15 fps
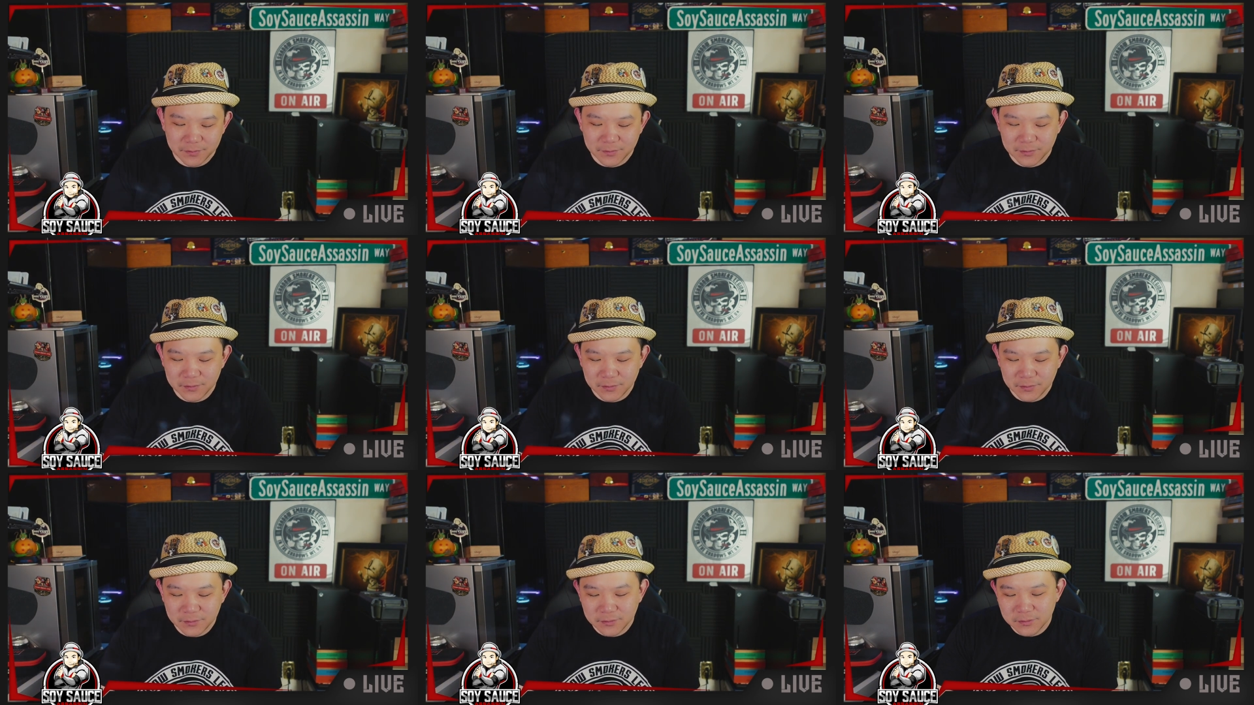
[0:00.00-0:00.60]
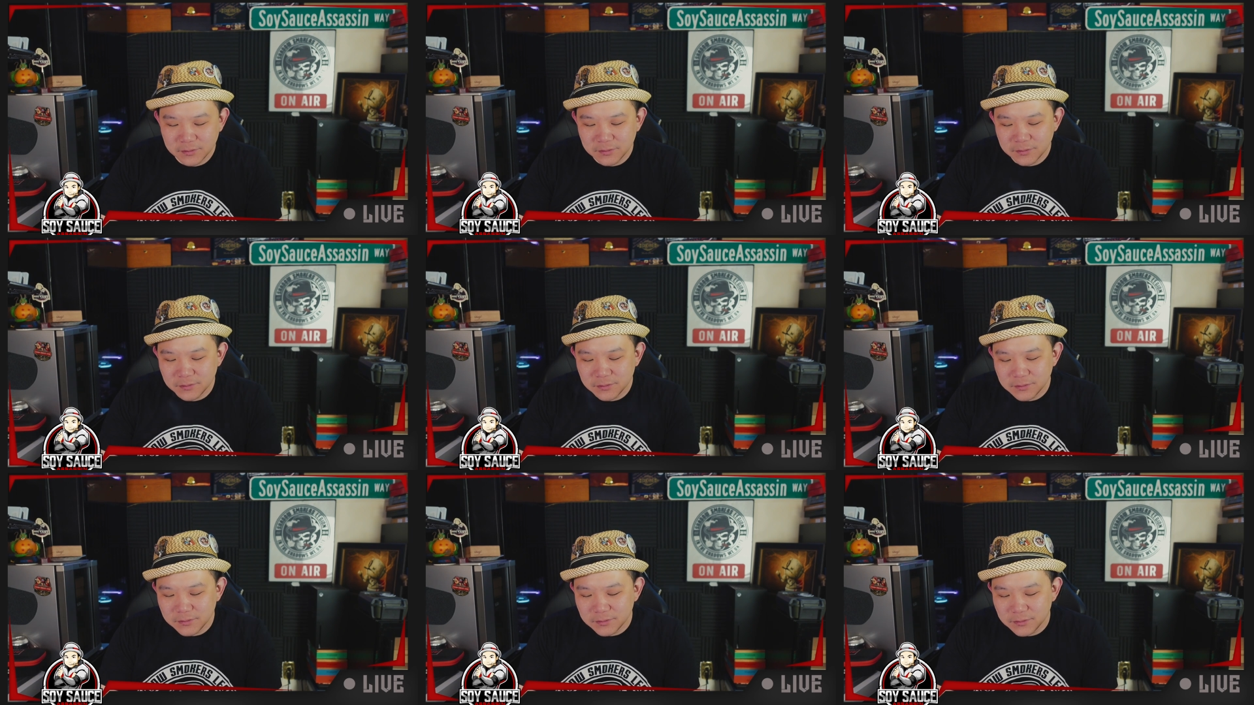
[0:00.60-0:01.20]

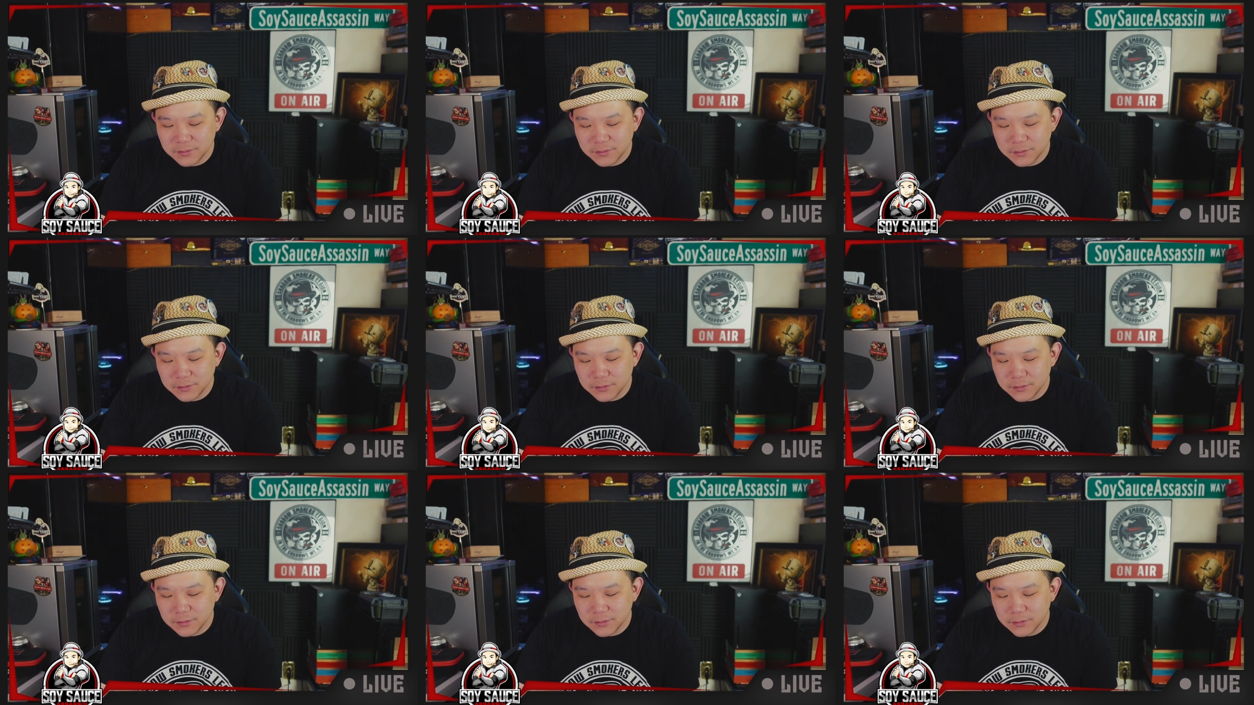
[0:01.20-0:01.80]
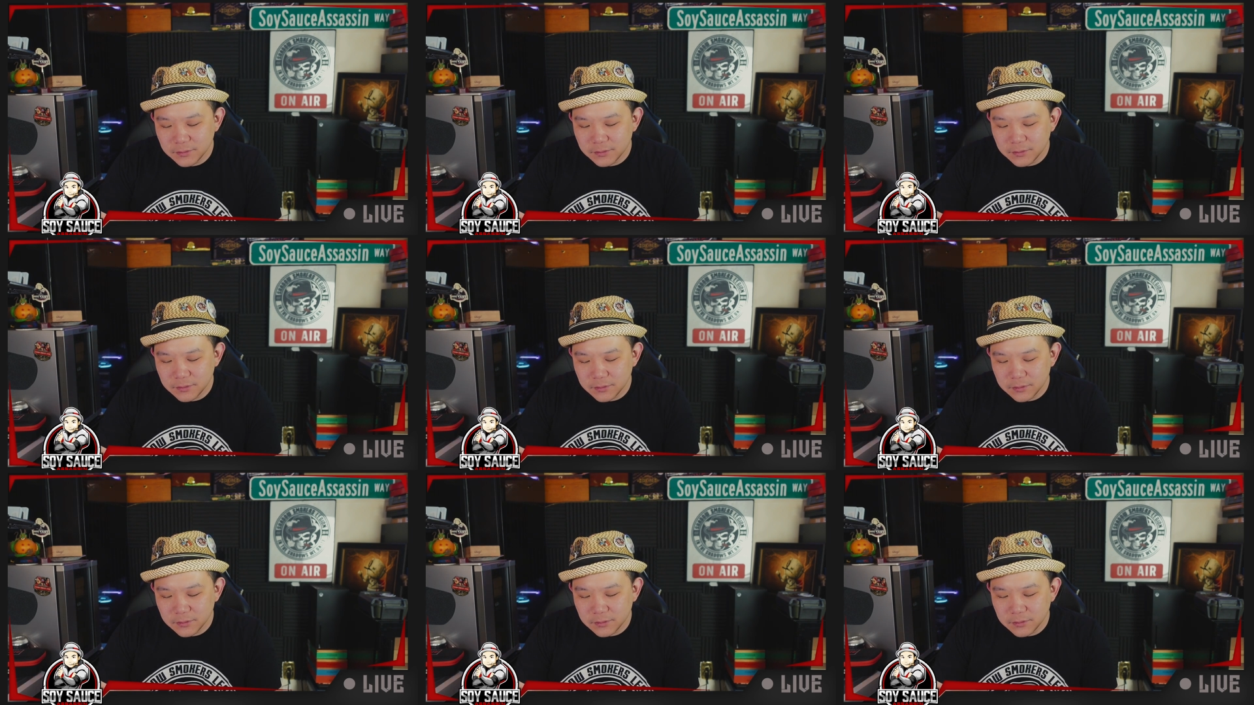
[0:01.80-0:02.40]

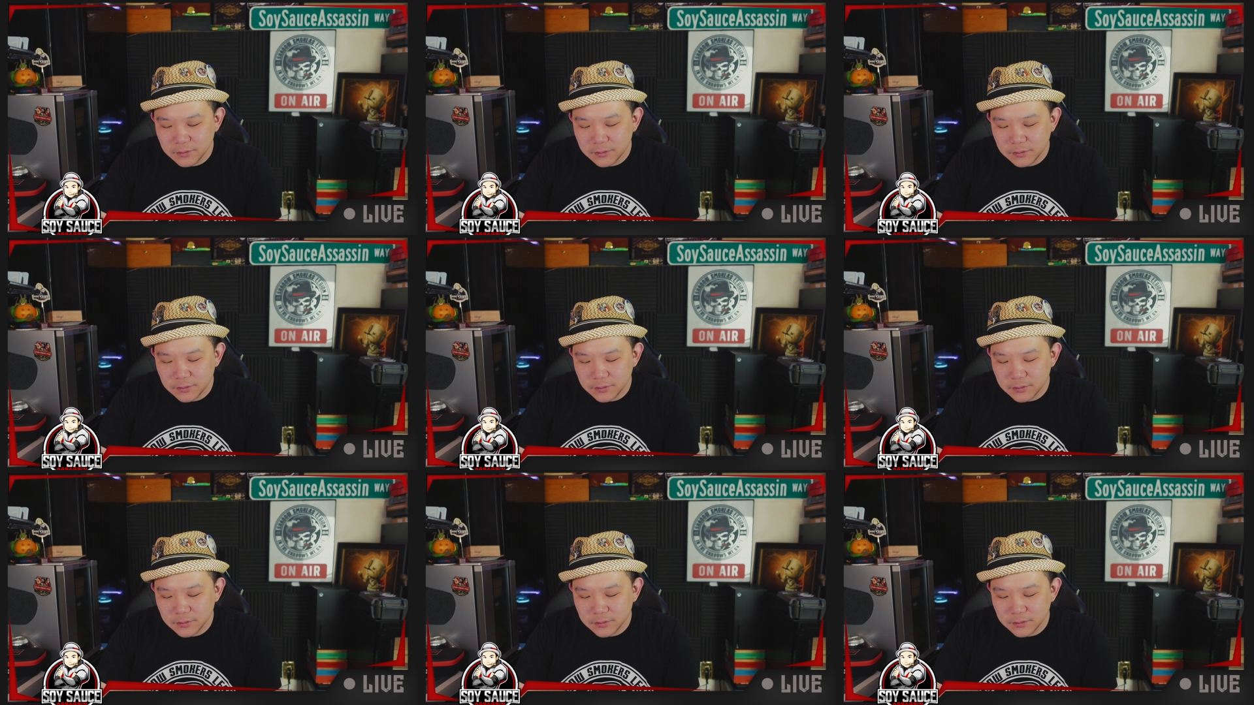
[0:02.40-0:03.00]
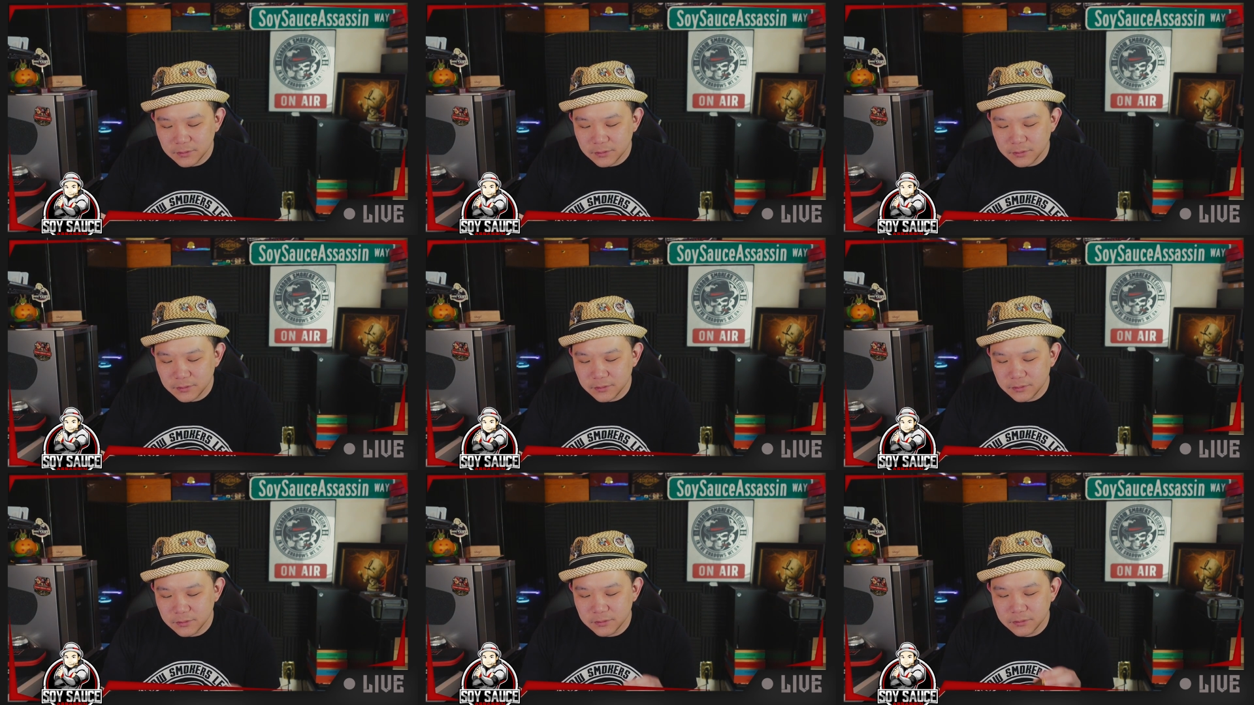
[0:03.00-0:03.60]

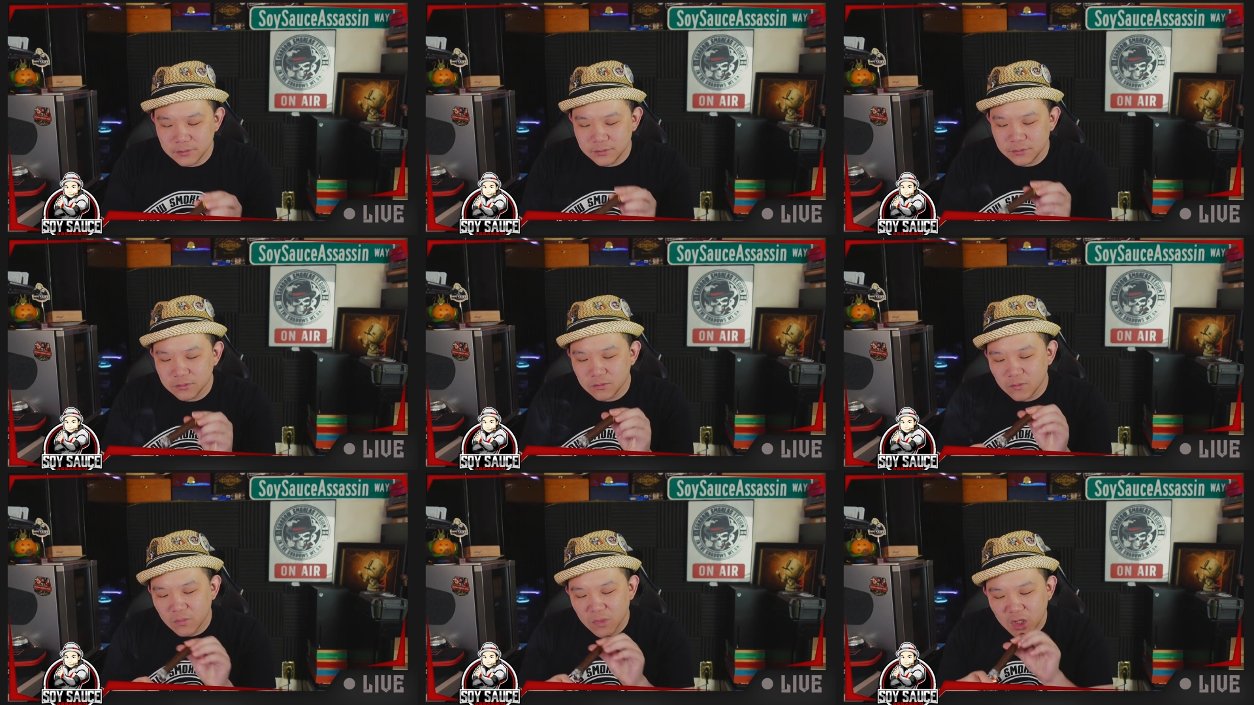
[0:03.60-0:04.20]
(no one is talking)